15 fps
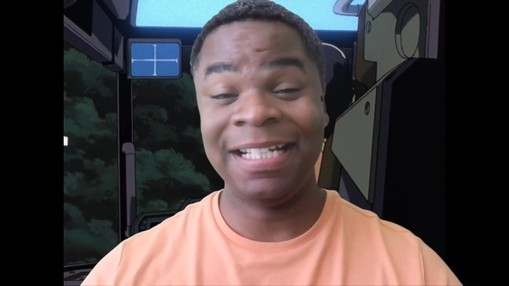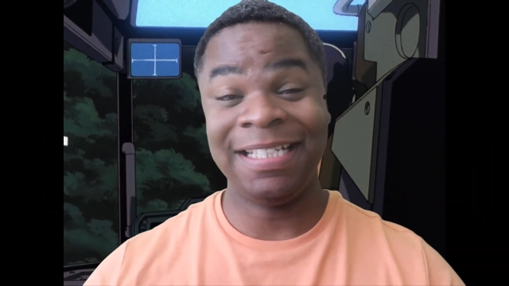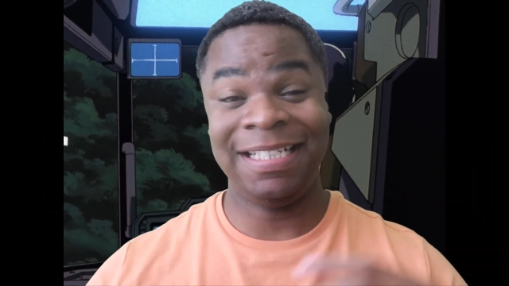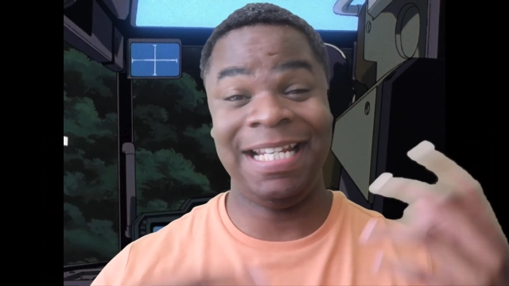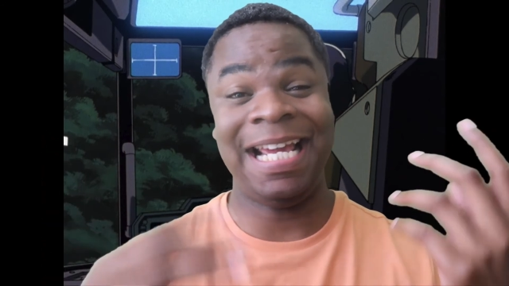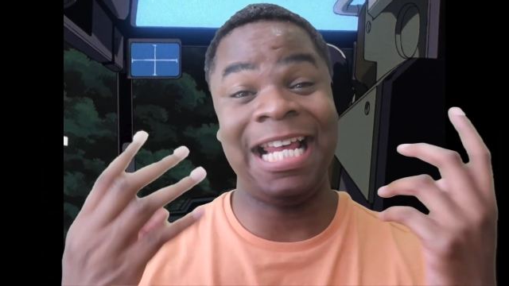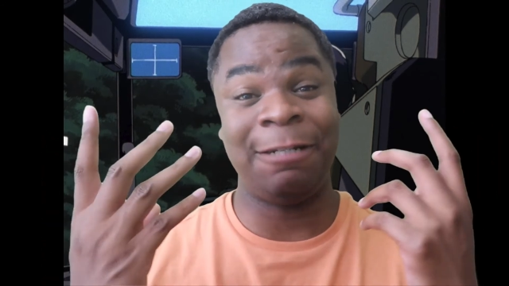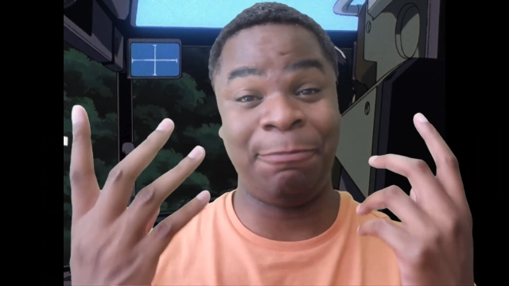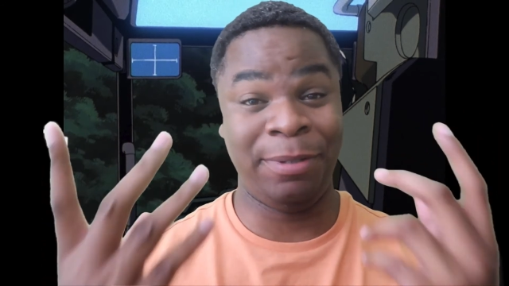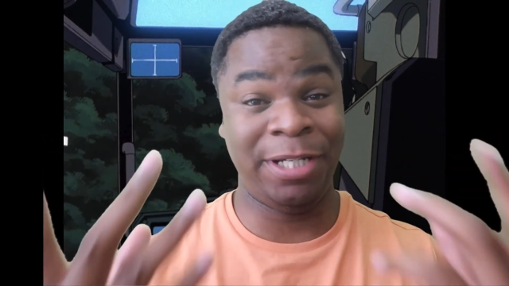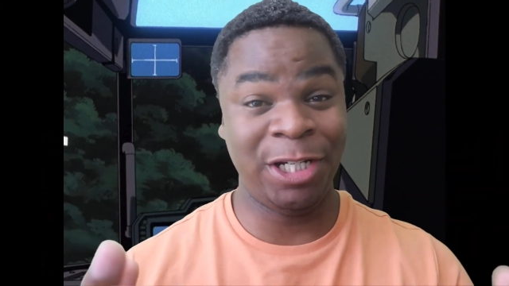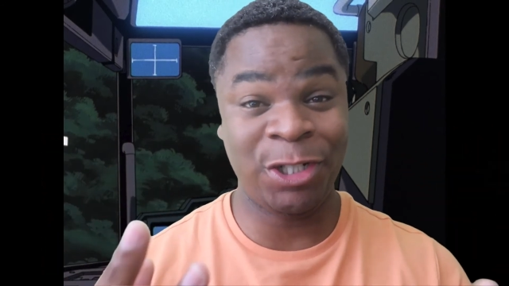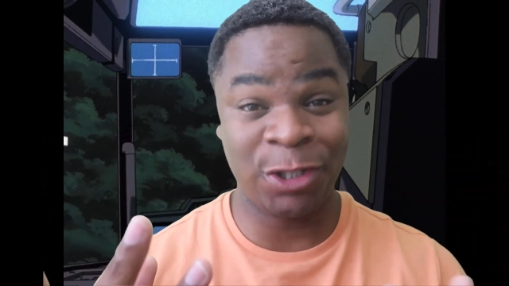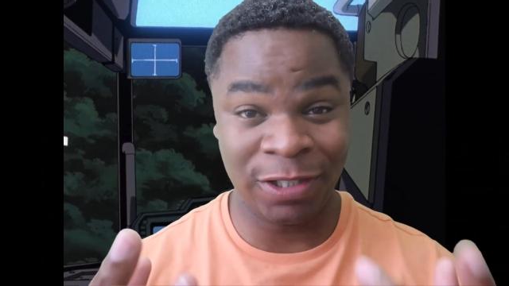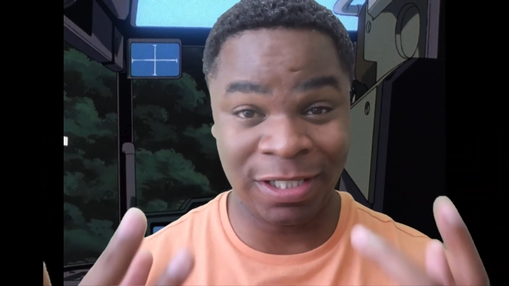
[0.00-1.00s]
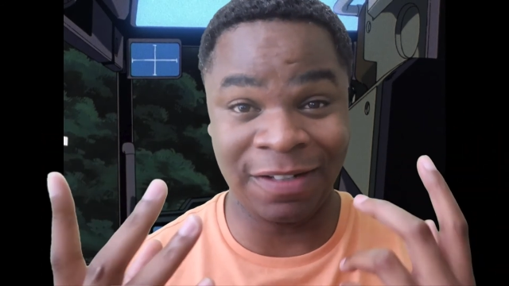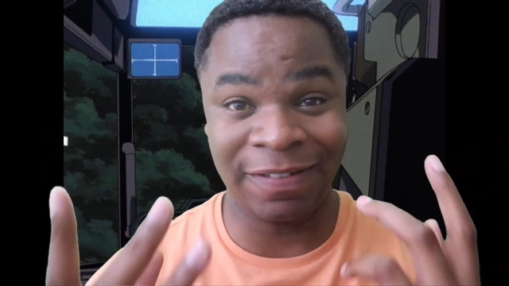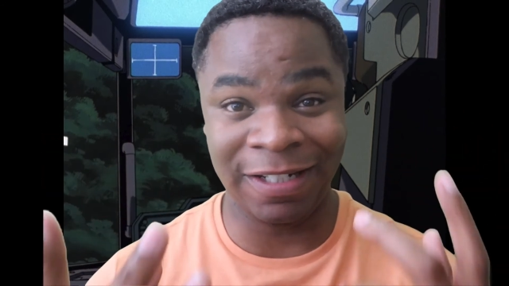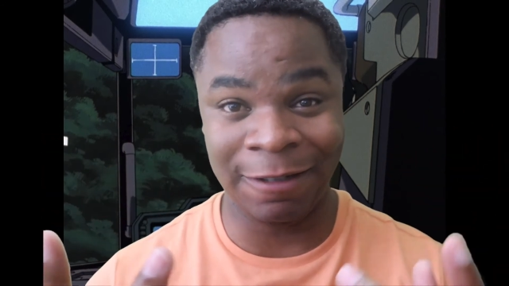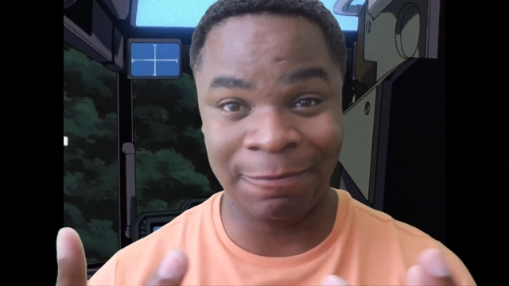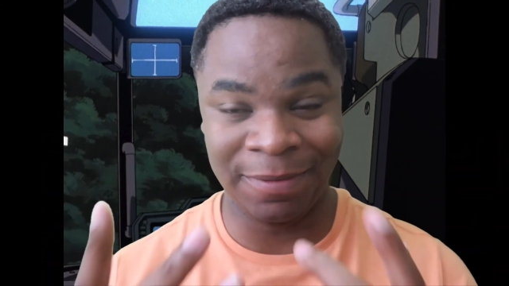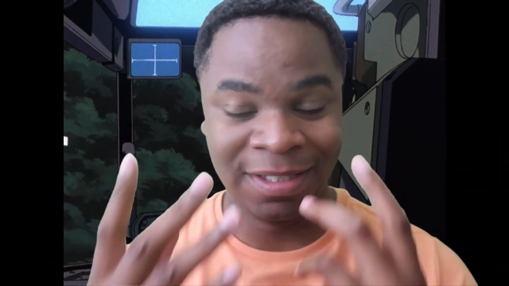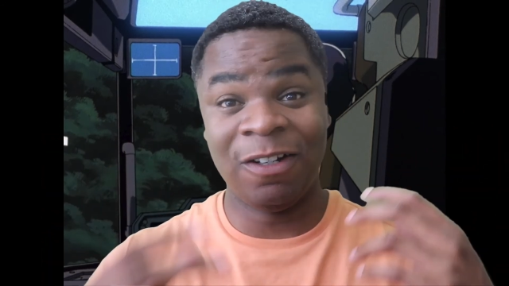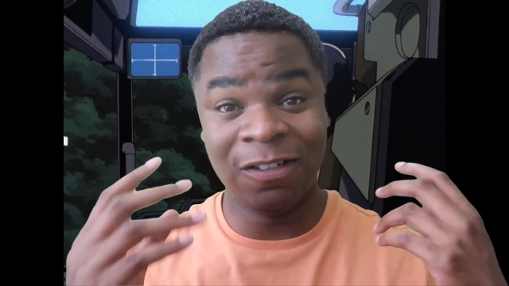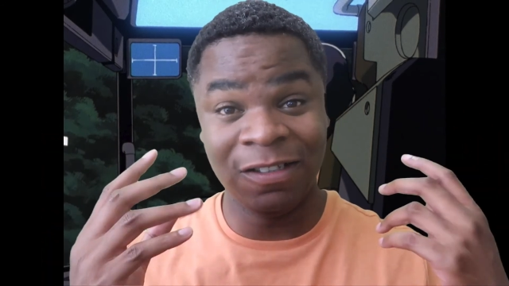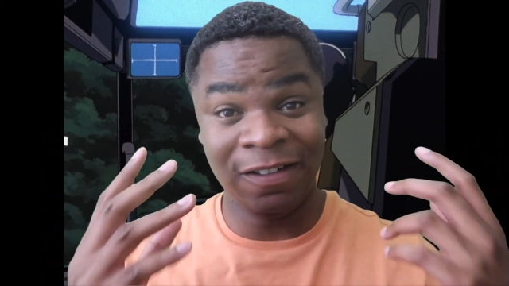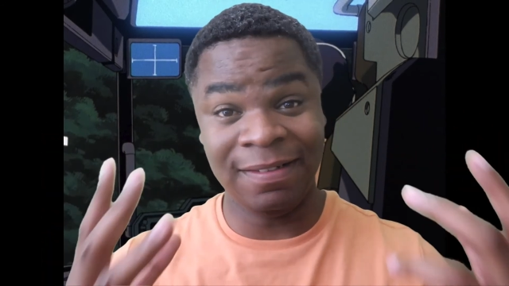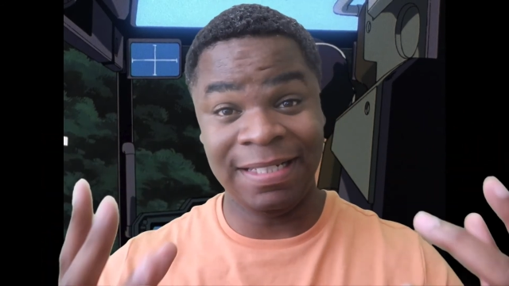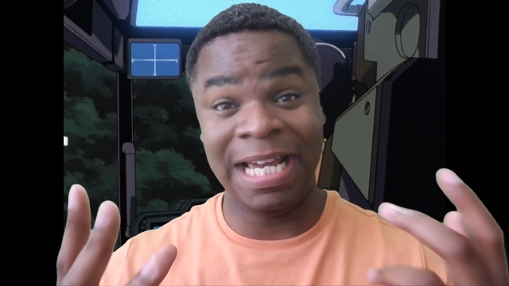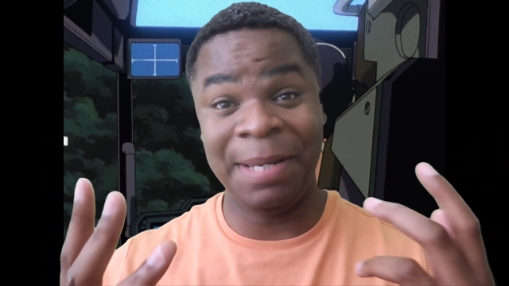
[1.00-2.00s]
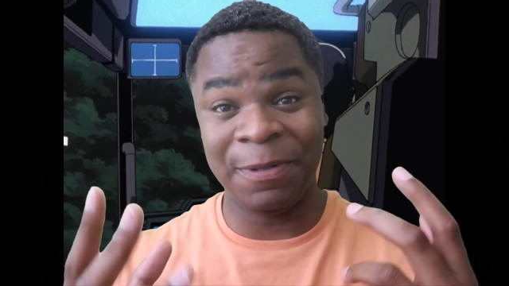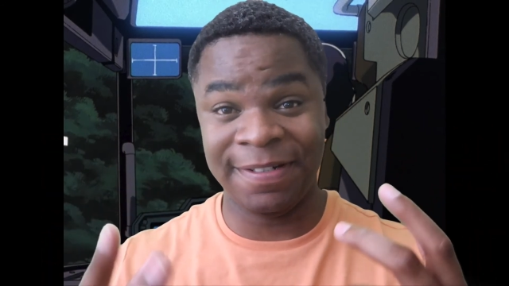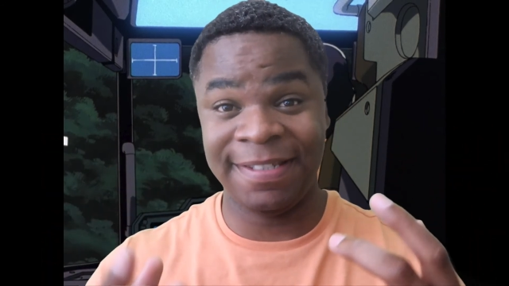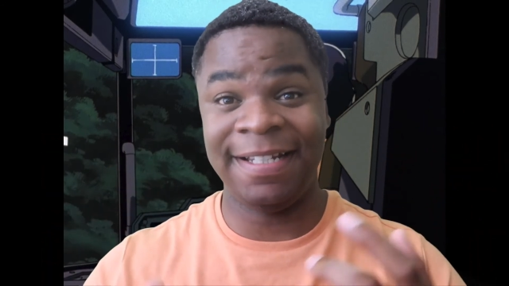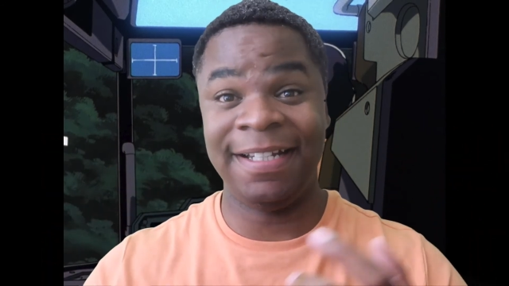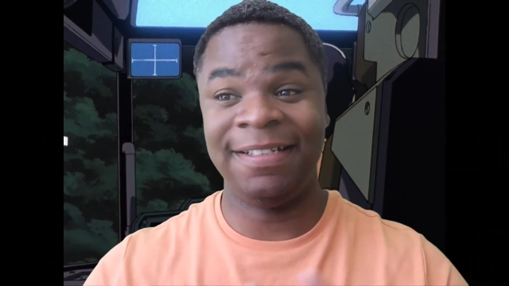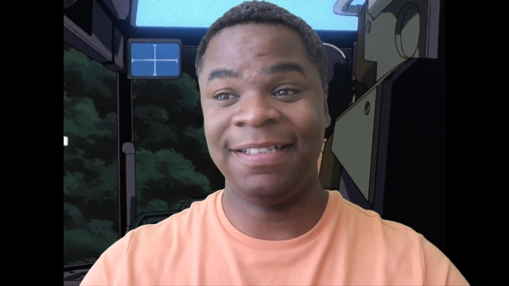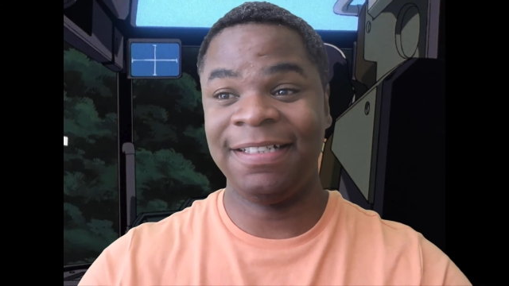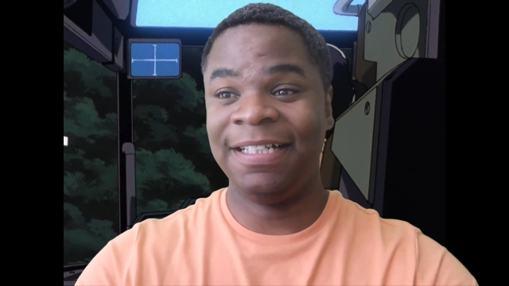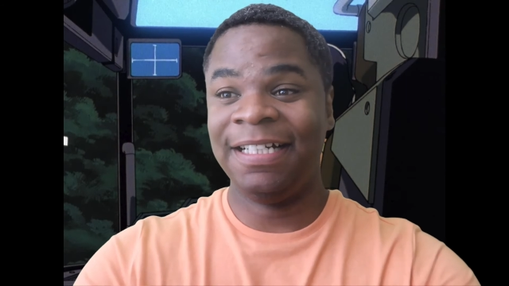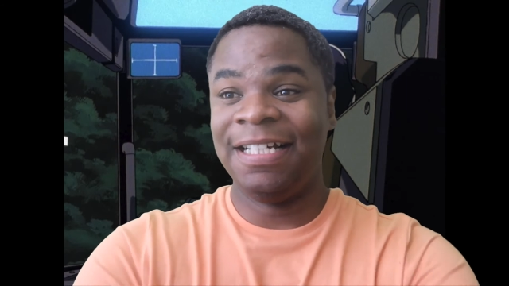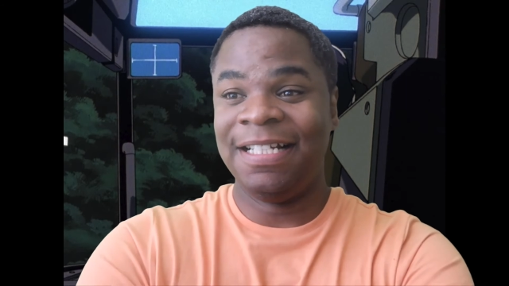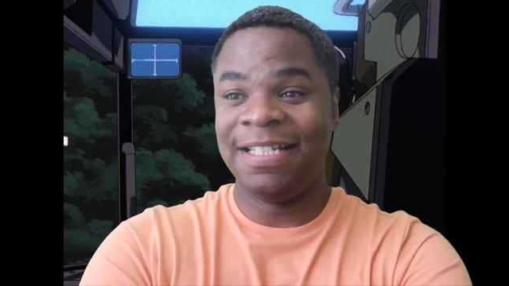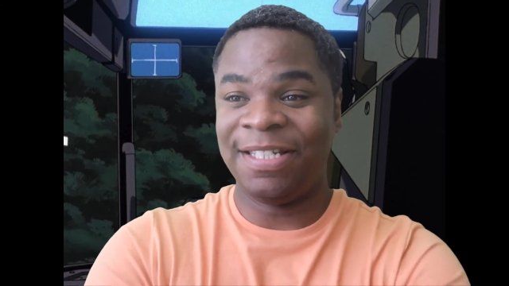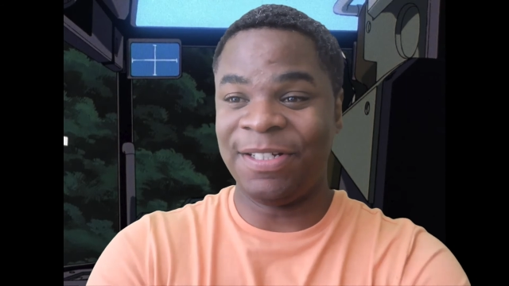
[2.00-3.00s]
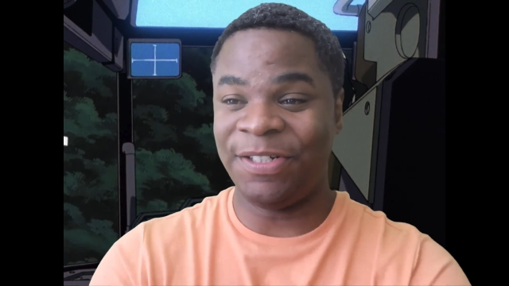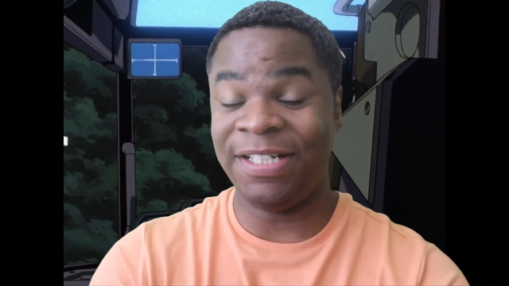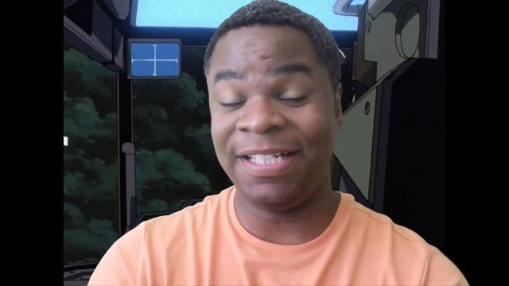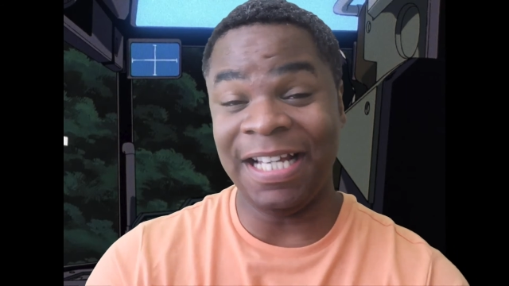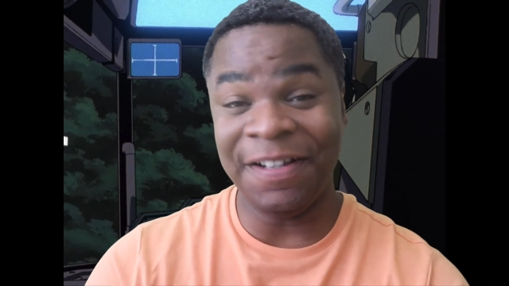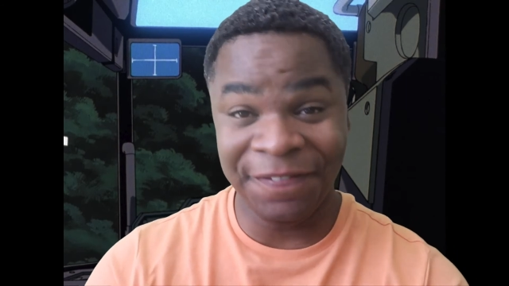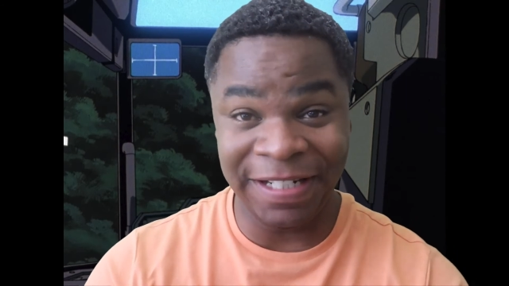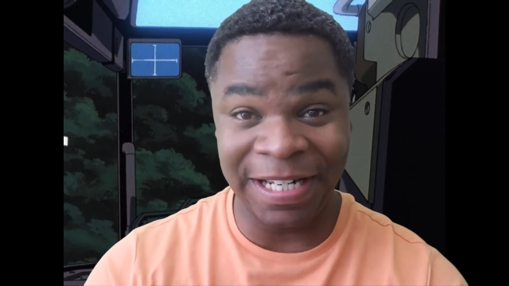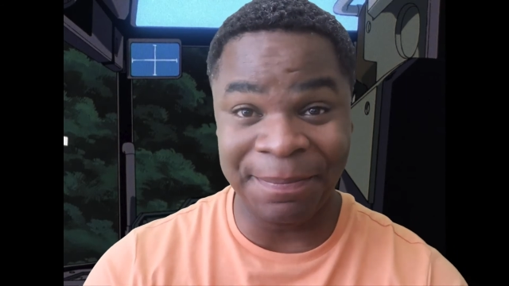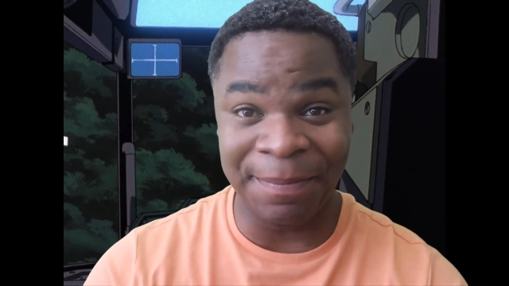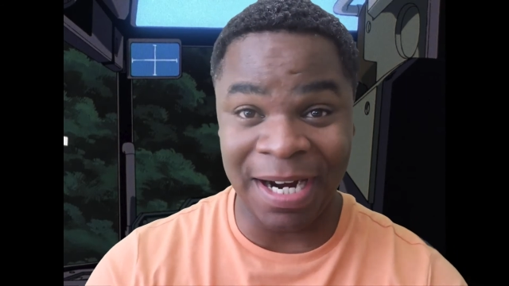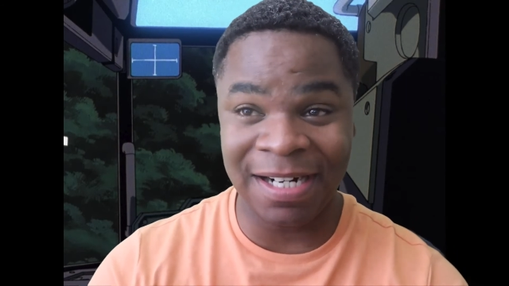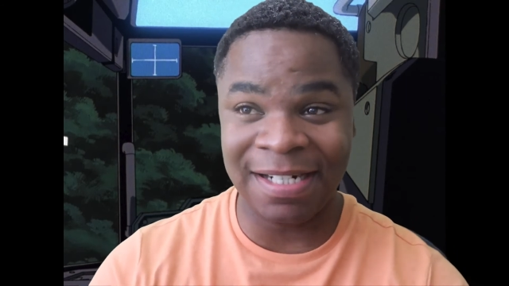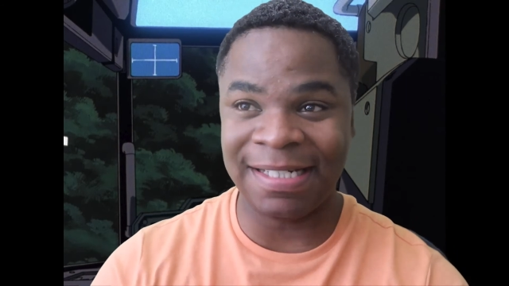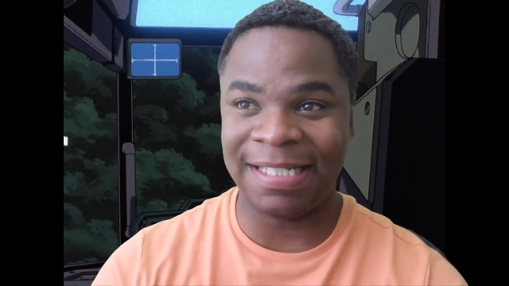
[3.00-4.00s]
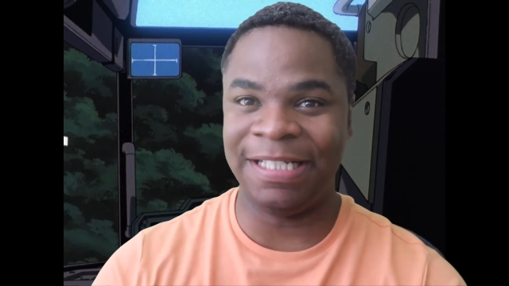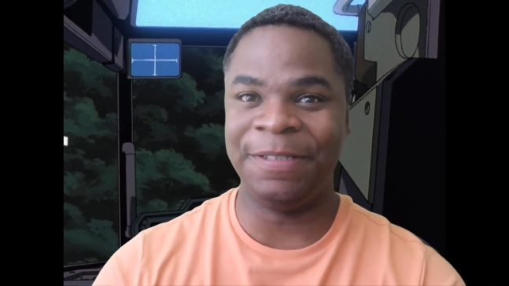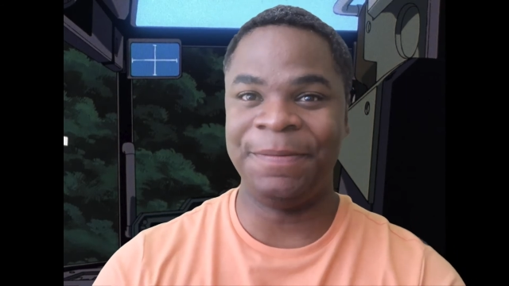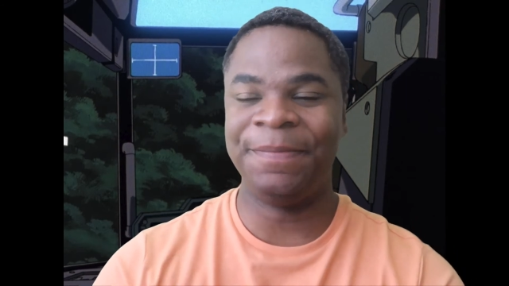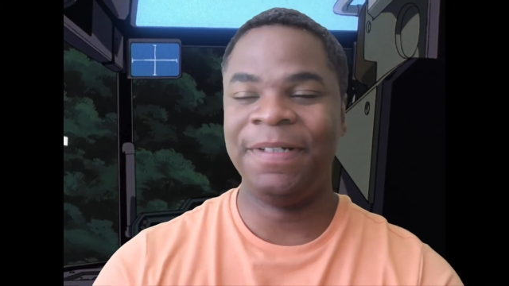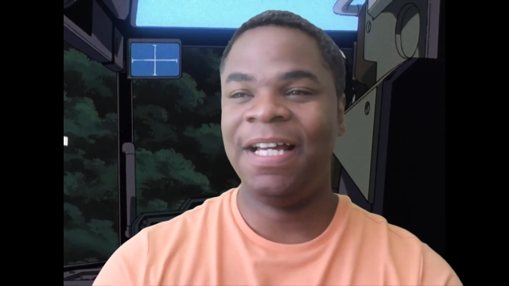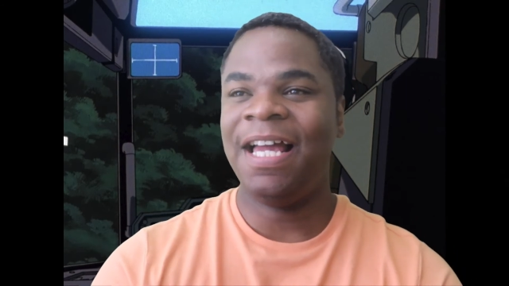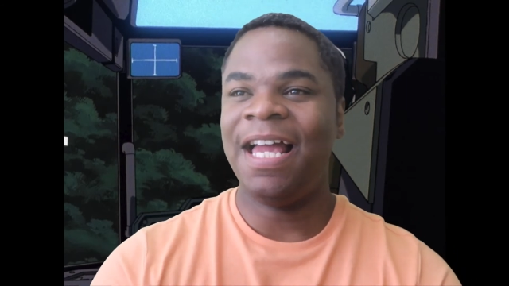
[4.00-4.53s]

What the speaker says: She has pictures of him on her table stand. So she definitely admires him.